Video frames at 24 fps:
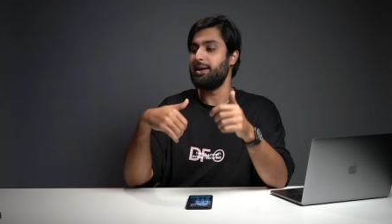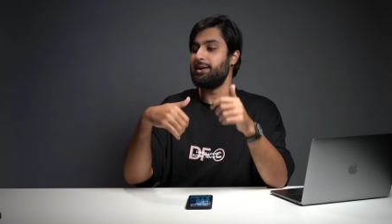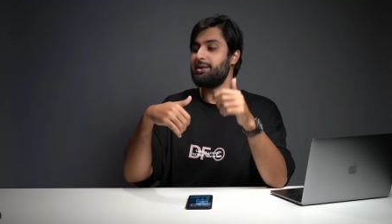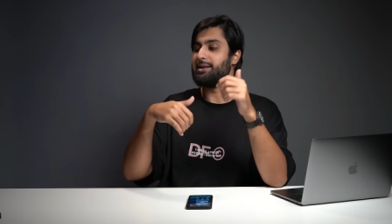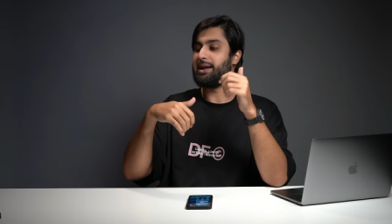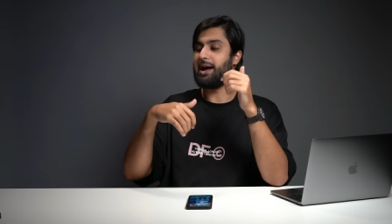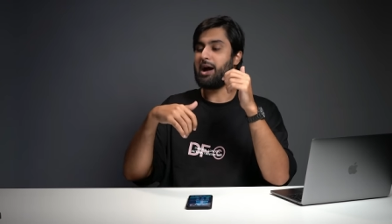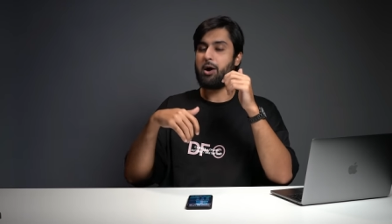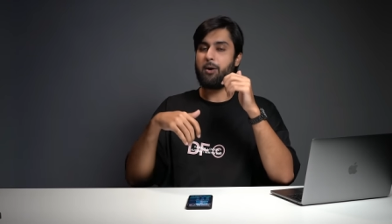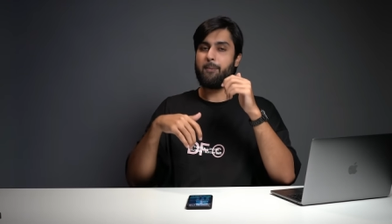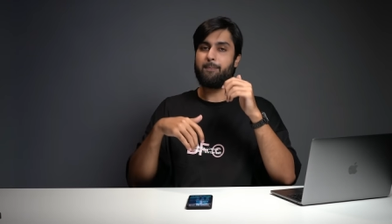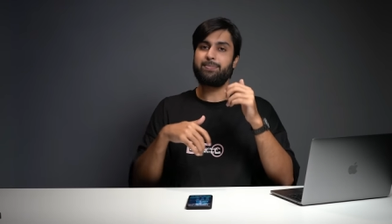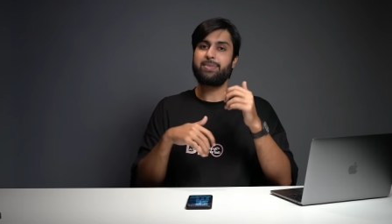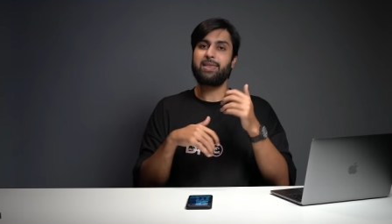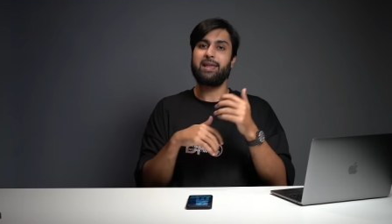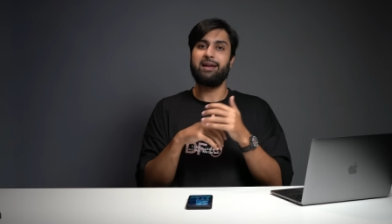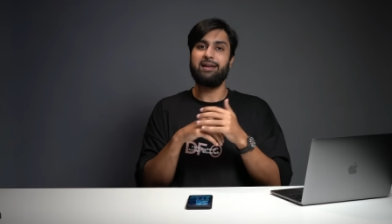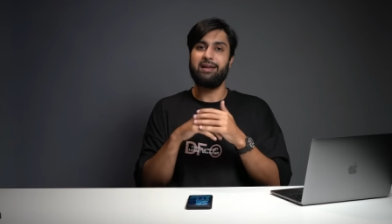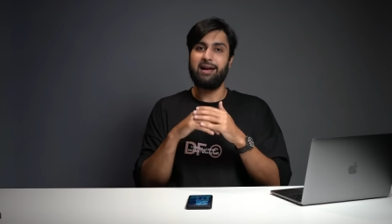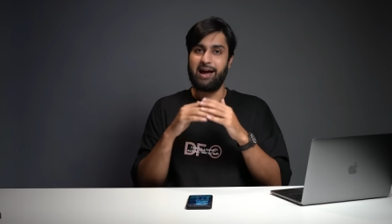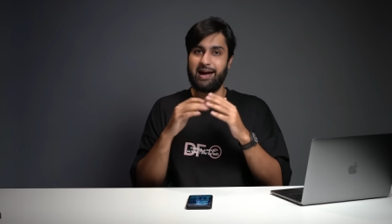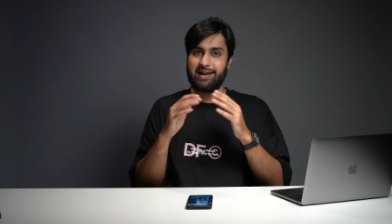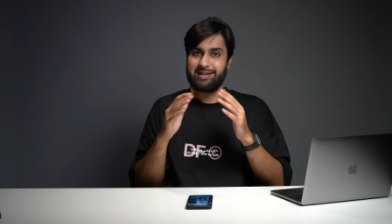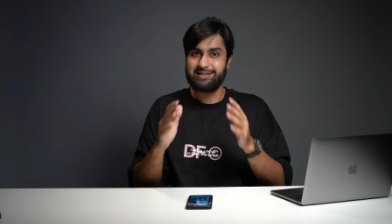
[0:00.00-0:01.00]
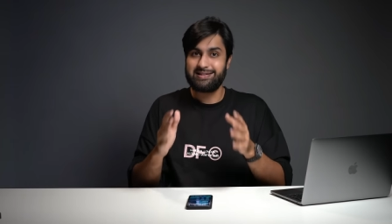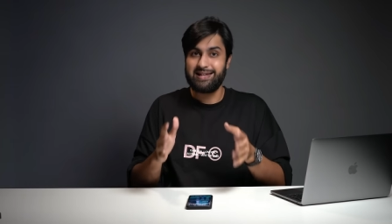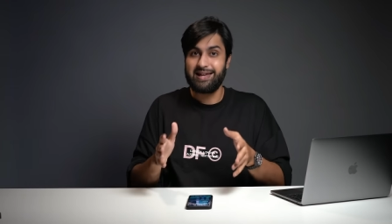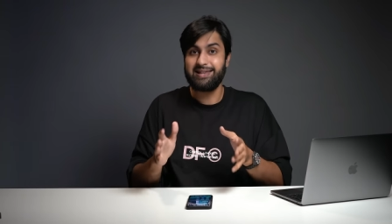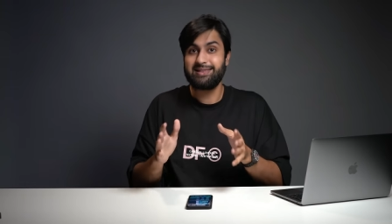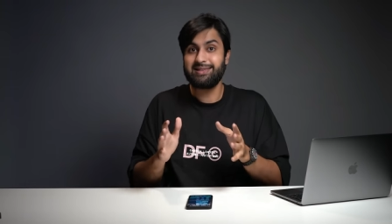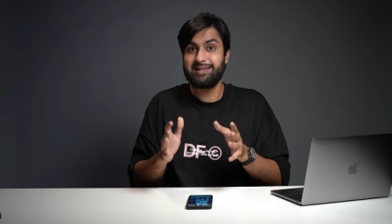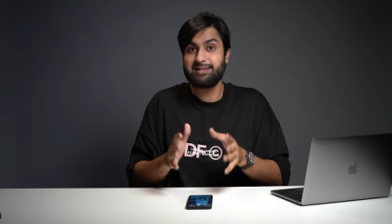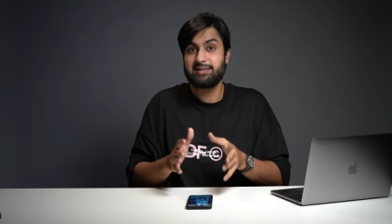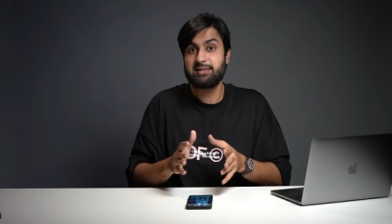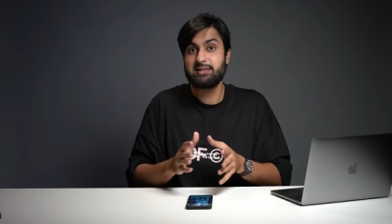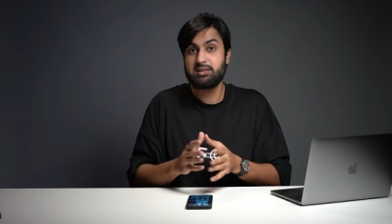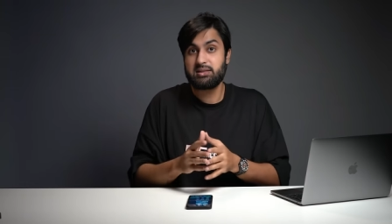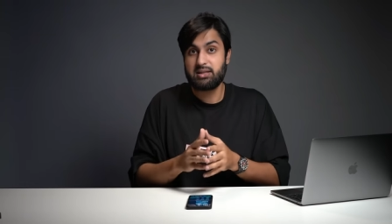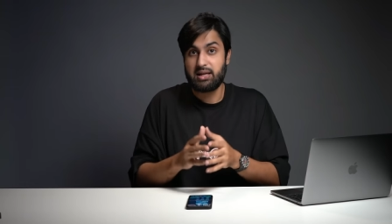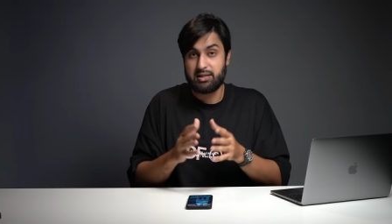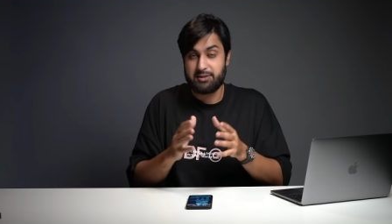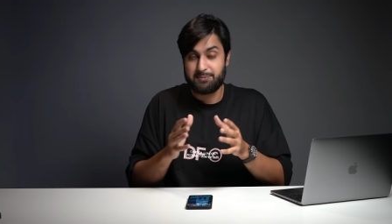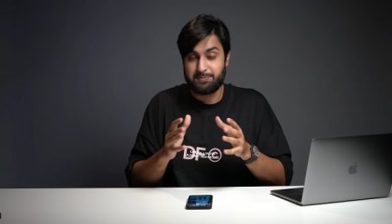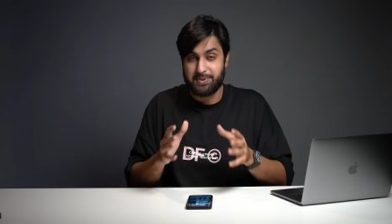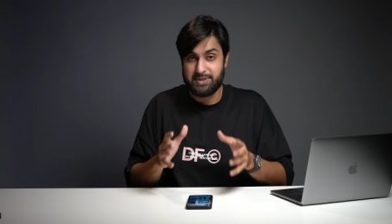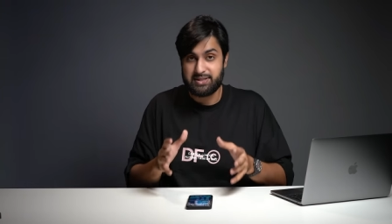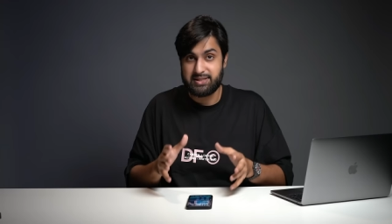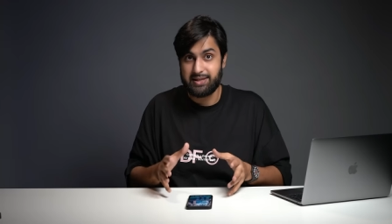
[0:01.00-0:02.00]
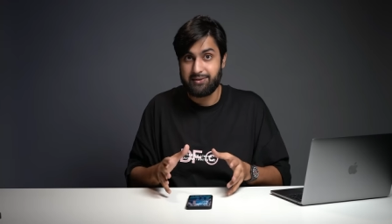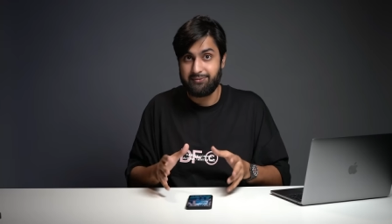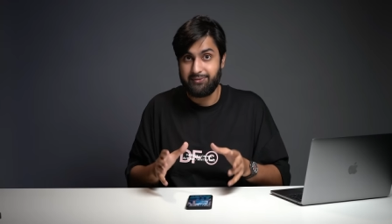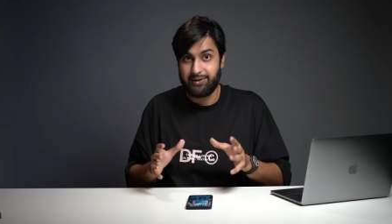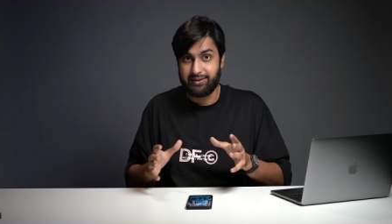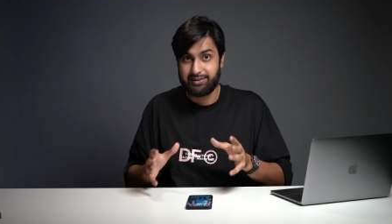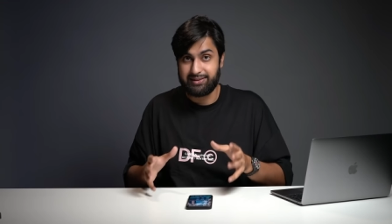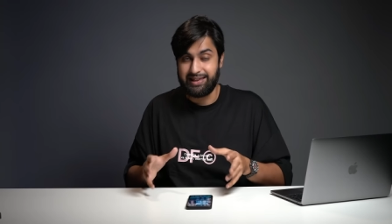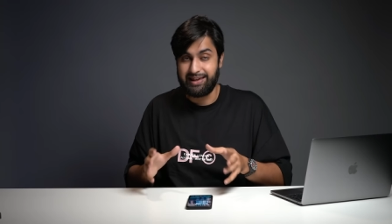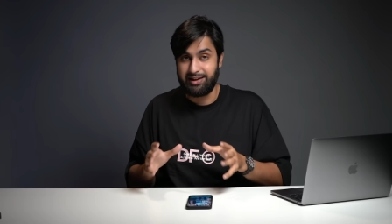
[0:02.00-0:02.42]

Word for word: Now, I said this is a specific